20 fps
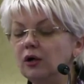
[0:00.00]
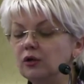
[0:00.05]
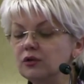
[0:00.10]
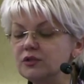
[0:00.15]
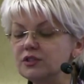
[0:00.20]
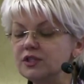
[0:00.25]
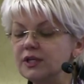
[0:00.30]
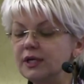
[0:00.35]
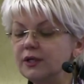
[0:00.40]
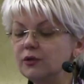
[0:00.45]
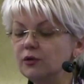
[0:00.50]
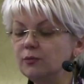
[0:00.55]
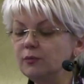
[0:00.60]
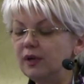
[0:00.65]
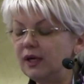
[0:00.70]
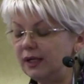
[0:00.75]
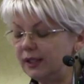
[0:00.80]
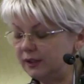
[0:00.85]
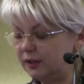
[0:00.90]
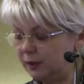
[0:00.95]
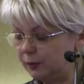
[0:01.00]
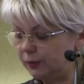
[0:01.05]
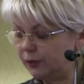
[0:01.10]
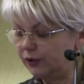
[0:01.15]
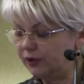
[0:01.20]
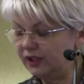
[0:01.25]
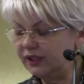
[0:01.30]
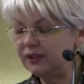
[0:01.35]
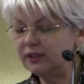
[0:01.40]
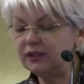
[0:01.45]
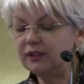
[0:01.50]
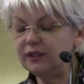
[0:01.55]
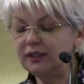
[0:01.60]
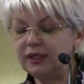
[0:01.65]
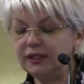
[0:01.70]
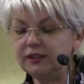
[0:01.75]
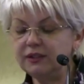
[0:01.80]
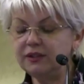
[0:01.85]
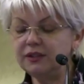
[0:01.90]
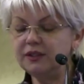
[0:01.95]
on serum
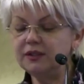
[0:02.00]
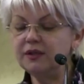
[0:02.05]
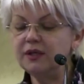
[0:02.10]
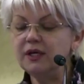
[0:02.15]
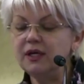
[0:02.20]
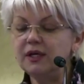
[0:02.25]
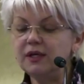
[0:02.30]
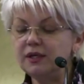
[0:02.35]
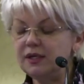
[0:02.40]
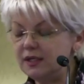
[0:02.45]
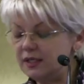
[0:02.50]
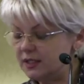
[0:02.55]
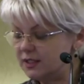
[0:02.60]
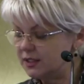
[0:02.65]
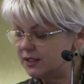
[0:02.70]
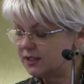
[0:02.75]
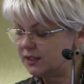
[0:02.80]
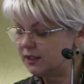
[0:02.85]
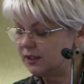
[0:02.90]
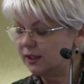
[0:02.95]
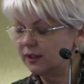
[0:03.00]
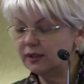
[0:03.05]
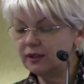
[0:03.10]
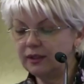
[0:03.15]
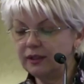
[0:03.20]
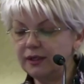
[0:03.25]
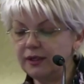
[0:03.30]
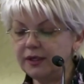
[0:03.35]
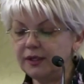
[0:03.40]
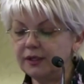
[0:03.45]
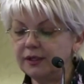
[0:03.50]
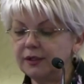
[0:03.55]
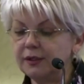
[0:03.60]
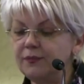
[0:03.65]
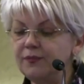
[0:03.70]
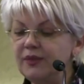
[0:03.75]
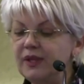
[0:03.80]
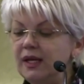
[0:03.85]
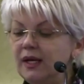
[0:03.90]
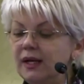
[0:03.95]
adiponectin is clear.
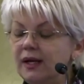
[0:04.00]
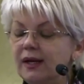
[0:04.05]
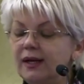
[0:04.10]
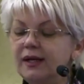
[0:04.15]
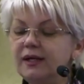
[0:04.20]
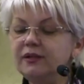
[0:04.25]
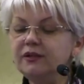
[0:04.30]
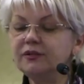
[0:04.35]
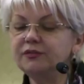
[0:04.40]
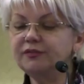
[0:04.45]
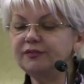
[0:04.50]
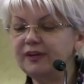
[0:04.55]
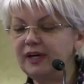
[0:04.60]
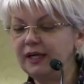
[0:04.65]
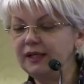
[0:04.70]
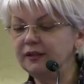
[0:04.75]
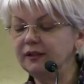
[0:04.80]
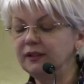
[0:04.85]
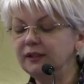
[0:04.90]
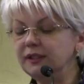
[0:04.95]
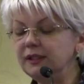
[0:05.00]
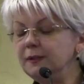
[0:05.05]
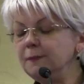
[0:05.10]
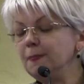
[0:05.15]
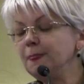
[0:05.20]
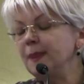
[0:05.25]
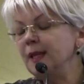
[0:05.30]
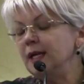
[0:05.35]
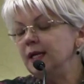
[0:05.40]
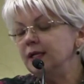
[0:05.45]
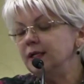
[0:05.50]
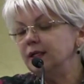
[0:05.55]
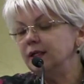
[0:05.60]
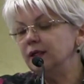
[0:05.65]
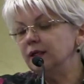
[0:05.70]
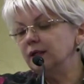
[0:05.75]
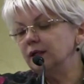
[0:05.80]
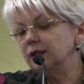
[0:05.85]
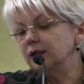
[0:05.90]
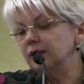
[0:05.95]
And finally,
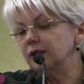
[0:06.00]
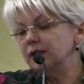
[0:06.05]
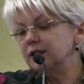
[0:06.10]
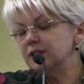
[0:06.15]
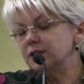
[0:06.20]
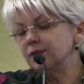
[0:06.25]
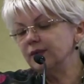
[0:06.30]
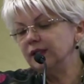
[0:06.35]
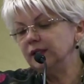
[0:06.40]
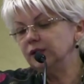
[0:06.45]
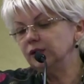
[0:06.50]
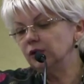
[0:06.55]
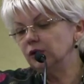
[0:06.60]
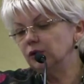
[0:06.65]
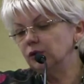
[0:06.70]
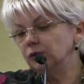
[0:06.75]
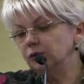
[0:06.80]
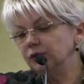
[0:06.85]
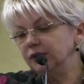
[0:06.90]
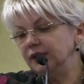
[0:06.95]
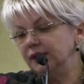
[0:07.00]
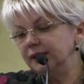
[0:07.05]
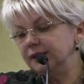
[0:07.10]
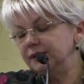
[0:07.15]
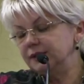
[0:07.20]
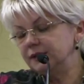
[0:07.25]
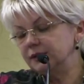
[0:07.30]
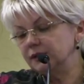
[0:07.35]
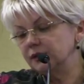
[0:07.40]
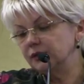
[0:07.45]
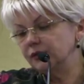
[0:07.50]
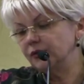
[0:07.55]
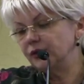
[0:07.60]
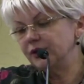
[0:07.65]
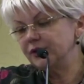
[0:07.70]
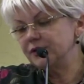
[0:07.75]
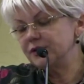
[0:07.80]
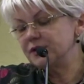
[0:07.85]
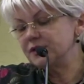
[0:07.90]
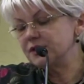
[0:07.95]
it's well known that
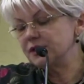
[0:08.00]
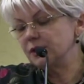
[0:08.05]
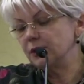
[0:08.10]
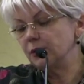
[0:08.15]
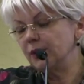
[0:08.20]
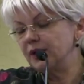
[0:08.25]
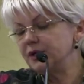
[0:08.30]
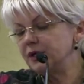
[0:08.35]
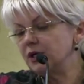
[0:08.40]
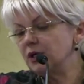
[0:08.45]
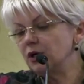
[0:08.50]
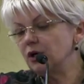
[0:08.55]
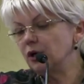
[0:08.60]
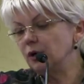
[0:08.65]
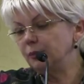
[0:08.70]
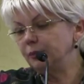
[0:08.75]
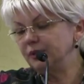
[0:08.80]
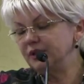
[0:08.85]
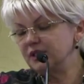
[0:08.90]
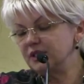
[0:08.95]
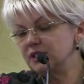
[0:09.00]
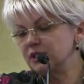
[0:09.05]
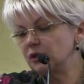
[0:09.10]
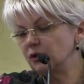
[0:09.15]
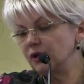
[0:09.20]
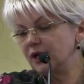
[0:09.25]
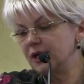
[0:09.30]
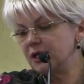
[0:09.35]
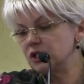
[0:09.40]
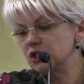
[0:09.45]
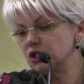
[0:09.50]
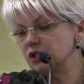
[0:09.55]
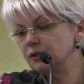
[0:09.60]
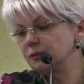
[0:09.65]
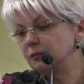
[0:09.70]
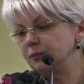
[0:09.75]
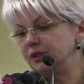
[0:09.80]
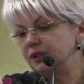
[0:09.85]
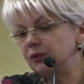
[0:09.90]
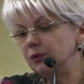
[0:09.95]
there is a very complex
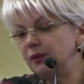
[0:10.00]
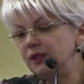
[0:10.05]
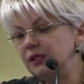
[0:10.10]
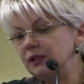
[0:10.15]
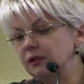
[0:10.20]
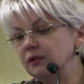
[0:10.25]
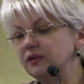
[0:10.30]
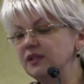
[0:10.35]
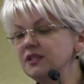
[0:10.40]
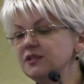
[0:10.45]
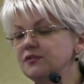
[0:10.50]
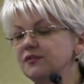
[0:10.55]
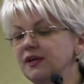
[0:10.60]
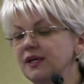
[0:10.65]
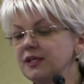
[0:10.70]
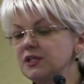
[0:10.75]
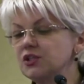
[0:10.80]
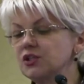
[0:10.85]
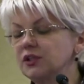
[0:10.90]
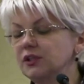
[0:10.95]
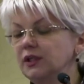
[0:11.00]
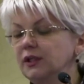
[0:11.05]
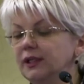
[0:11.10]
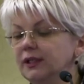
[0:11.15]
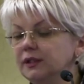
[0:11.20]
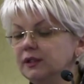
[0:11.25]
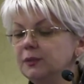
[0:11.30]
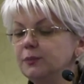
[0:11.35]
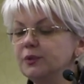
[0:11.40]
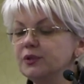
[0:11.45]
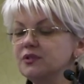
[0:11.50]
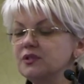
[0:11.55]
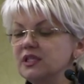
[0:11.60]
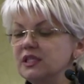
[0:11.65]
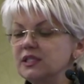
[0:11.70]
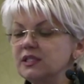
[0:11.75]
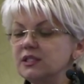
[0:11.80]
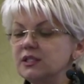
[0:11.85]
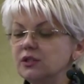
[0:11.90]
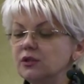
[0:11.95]
connection between dysfunctional adipose
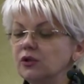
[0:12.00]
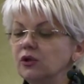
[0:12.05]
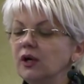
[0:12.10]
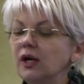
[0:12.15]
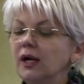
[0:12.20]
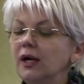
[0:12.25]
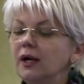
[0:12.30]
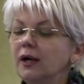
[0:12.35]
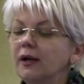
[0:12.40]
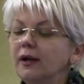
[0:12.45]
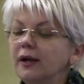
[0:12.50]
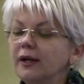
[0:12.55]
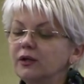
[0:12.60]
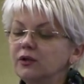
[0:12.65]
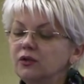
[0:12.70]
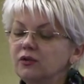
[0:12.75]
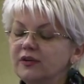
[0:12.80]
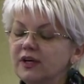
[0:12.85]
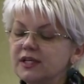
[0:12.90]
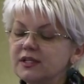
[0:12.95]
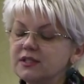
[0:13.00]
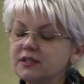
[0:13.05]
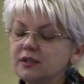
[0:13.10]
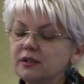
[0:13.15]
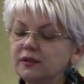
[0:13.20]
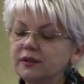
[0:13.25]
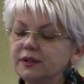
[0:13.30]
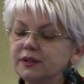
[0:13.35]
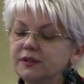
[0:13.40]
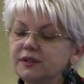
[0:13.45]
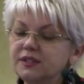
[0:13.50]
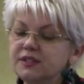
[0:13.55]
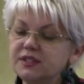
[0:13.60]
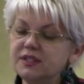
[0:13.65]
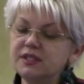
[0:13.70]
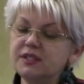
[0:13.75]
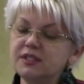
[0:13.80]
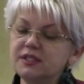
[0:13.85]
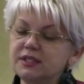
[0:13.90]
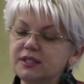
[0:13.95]
tissue, cardiovascular
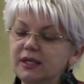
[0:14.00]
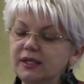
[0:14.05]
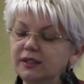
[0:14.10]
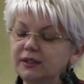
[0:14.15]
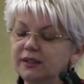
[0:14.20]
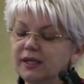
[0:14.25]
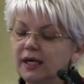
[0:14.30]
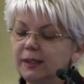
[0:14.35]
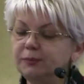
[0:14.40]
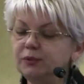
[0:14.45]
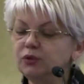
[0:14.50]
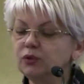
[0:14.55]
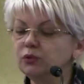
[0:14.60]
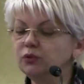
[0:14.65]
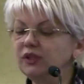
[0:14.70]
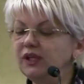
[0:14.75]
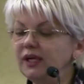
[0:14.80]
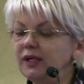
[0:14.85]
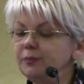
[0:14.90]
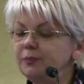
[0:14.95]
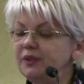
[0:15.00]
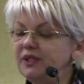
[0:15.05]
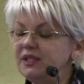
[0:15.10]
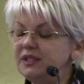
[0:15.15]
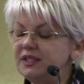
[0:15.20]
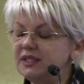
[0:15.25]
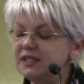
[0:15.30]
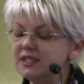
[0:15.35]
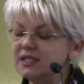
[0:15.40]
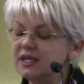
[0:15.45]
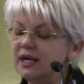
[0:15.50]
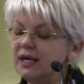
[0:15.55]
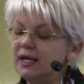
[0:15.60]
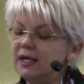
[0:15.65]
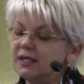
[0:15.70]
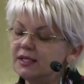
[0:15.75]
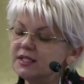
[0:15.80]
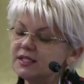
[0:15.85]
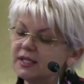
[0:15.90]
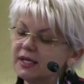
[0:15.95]
disease, and type 2 diabetes,
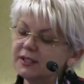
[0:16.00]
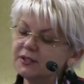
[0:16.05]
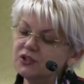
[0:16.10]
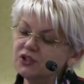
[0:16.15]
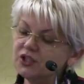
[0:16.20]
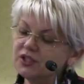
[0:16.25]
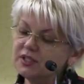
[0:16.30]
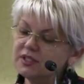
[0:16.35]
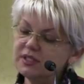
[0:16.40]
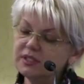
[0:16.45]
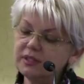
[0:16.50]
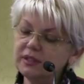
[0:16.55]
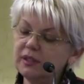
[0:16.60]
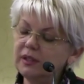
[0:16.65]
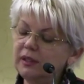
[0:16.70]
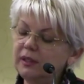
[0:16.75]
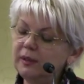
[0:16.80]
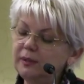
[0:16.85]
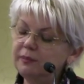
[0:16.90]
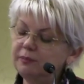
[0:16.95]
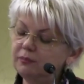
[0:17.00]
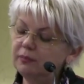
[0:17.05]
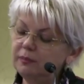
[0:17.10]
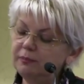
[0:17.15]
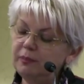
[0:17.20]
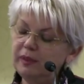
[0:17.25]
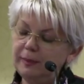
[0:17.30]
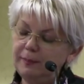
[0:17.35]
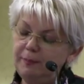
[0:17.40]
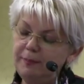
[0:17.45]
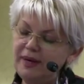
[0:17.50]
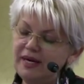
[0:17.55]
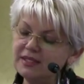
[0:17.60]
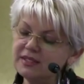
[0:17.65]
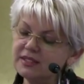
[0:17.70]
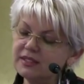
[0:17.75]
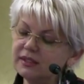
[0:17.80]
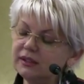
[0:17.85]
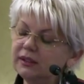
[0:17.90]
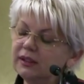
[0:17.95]
such as a
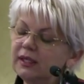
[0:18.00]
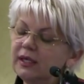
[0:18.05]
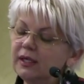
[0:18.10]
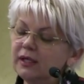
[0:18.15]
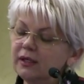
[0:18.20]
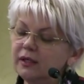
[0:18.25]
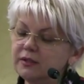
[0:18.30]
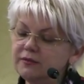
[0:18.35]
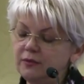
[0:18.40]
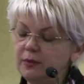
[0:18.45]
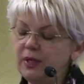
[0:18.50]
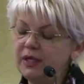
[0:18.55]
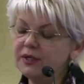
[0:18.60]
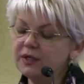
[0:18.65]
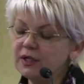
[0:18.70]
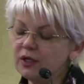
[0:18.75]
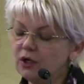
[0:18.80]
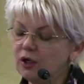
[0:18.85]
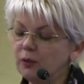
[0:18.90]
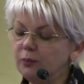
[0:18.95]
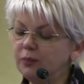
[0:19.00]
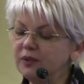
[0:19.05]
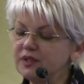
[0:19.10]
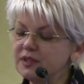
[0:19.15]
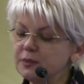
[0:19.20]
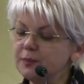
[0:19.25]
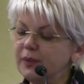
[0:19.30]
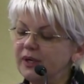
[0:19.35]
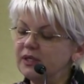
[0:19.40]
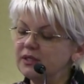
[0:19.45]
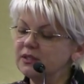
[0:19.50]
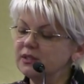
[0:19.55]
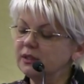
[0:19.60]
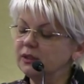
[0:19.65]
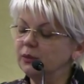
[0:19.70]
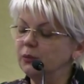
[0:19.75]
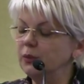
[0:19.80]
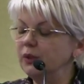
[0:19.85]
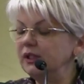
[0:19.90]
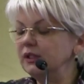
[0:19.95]
puzzle, a very complex
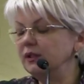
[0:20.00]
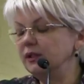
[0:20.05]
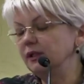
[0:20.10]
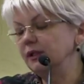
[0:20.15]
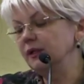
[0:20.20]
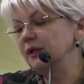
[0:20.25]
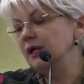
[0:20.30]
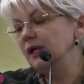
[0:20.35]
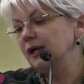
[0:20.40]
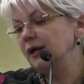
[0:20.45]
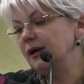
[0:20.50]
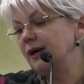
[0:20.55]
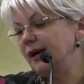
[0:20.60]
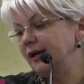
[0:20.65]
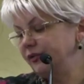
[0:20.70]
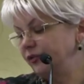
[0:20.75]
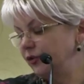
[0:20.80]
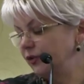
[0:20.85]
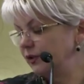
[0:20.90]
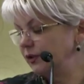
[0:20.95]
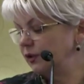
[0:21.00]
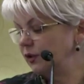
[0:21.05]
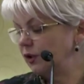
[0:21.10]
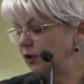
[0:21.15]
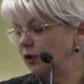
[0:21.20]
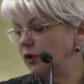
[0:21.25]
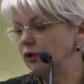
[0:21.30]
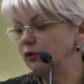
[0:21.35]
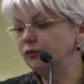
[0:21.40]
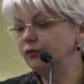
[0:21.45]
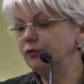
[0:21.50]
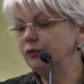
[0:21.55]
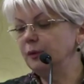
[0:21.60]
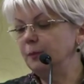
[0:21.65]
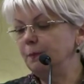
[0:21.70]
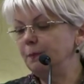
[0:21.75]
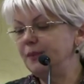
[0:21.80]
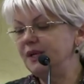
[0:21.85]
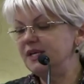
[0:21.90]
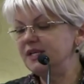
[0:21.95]
puzzle with 100 of
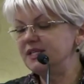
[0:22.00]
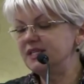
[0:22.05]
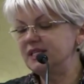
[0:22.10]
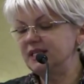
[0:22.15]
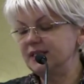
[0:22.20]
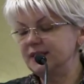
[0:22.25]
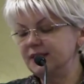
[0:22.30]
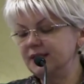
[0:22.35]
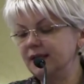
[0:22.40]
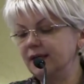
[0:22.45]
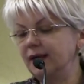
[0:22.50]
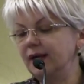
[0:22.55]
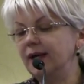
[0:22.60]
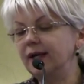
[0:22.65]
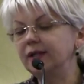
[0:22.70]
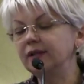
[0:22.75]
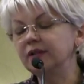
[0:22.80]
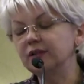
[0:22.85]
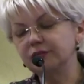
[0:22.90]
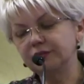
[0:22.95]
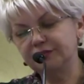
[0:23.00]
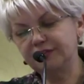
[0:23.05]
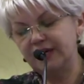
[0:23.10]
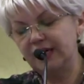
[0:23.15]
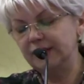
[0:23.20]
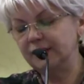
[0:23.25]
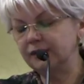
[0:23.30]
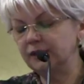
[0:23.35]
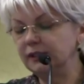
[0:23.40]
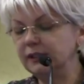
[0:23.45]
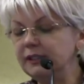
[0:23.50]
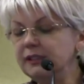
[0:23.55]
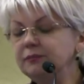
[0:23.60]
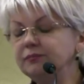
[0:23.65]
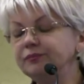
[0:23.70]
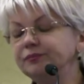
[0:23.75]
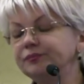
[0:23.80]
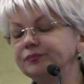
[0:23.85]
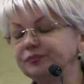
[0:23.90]
pieces. And finally,